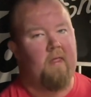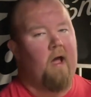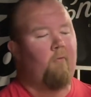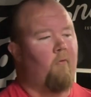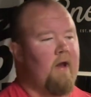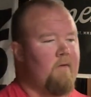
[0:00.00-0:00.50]

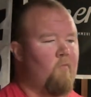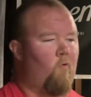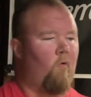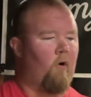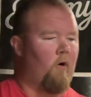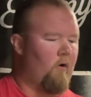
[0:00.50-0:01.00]
that way
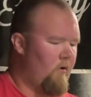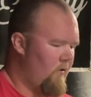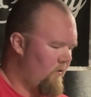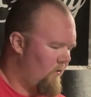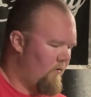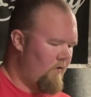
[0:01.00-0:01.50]
more
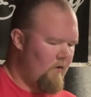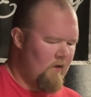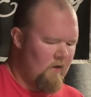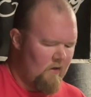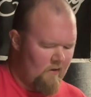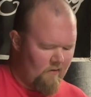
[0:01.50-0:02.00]

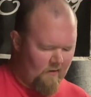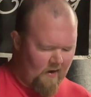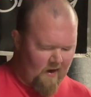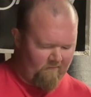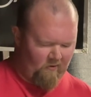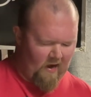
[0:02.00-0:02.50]
than I
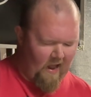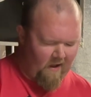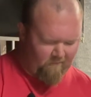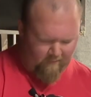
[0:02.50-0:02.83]
ever have